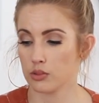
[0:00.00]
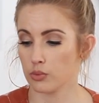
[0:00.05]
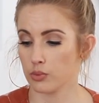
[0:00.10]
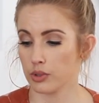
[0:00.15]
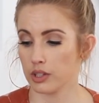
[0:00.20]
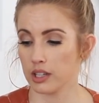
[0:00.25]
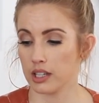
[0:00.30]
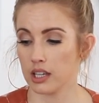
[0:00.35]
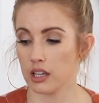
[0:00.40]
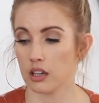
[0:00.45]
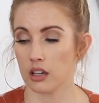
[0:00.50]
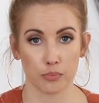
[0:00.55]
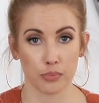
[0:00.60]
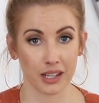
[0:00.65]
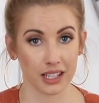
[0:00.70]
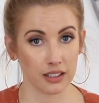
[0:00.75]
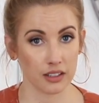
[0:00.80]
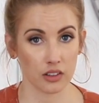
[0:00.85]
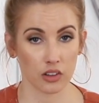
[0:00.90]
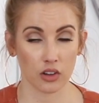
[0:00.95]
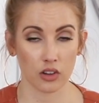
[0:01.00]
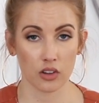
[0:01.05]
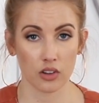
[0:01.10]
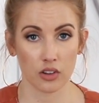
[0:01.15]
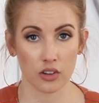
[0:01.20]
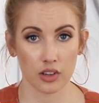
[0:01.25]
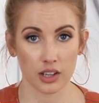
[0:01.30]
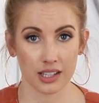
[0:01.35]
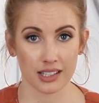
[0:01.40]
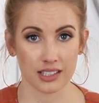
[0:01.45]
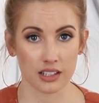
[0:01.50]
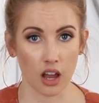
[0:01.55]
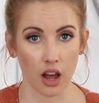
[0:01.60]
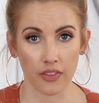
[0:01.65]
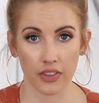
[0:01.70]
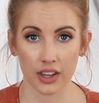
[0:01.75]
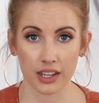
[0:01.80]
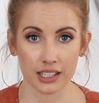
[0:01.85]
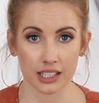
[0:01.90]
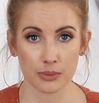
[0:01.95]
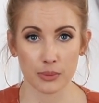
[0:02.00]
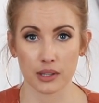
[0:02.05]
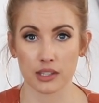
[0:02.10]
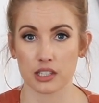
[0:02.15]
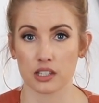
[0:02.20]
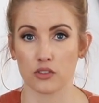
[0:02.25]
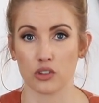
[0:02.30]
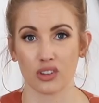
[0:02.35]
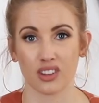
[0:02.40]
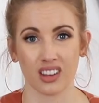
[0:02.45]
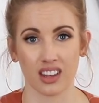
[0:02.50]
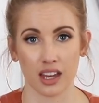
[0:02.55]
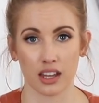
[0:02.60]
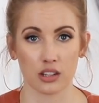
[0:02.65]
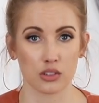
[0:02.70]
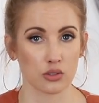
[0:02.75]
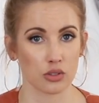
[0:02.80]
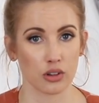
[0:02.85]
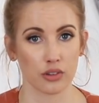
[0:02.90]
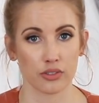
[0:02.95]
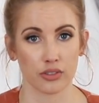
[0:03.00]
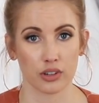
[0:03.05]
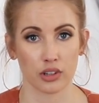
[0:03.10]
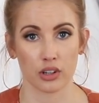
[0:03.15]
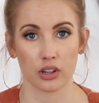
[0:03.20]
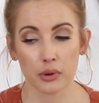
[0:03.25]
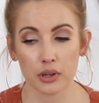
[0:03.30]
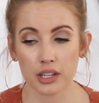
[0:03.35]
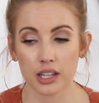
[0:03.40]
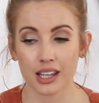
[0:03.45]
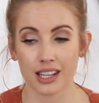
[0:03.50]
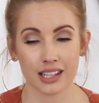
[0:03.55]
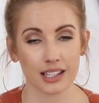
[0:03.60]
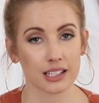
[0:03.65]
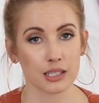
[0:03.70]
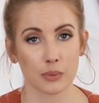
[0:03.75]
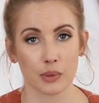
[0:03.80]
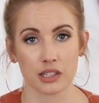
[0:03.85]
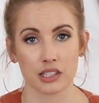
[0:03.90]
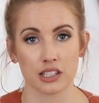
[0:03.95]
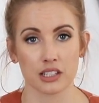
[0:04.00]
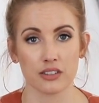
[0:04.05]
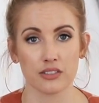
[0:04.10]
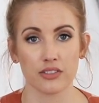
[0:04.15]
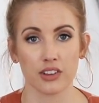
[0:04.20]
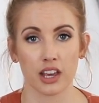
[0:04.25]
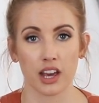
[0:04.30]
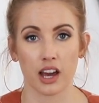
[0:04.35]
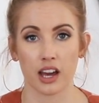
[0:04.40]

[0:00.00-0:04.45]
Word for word: is a really big deal. It's not that expensive. You can get a drill for pretty inexpensive